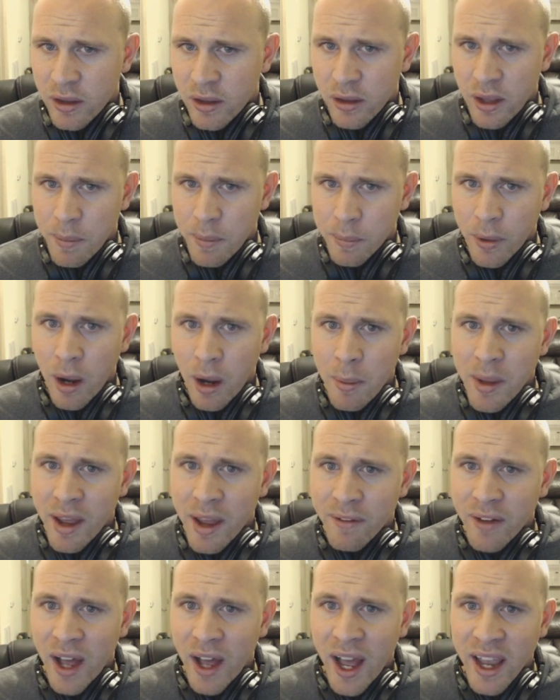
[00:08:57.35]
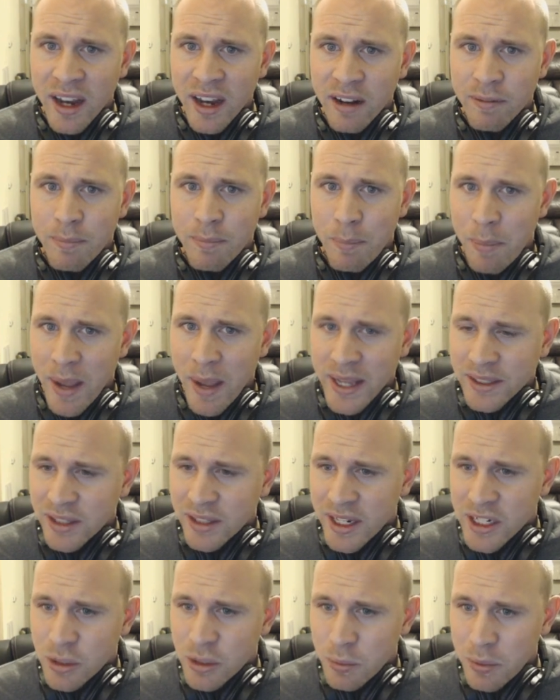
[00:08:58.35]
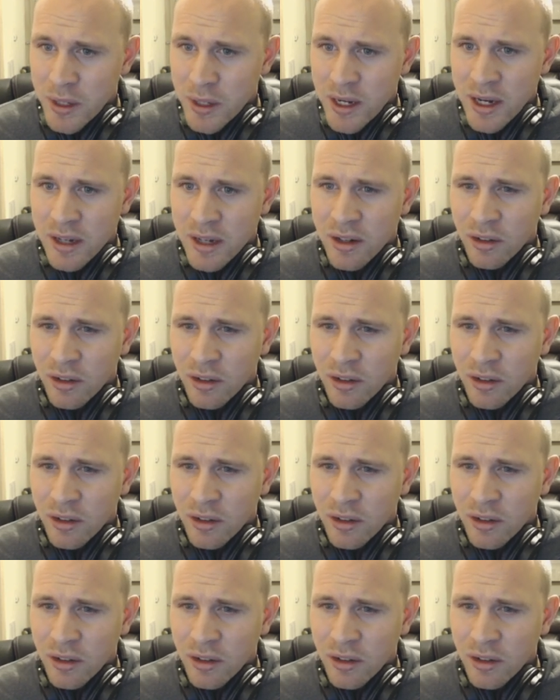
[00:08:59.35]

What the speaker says: They probably have a high enough base HP